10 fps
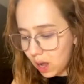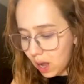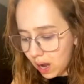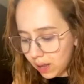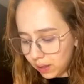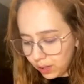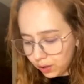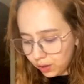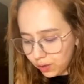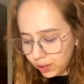And then what
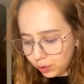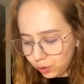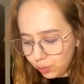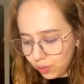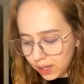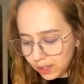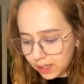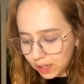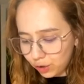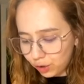you're going to do is
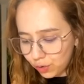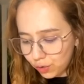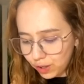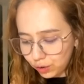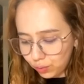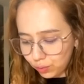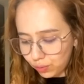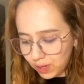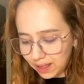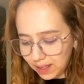that you're going to
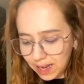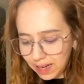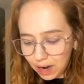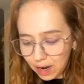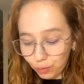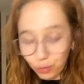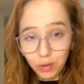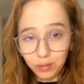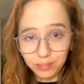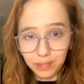create like a
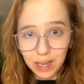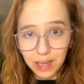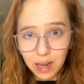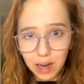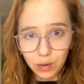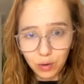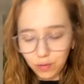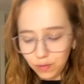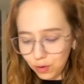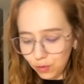roll. Like, I don't know
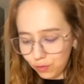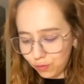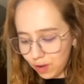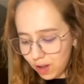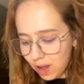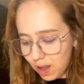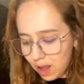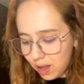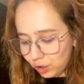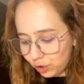if you've
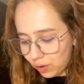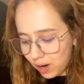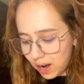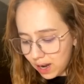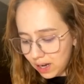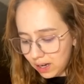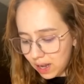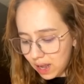tried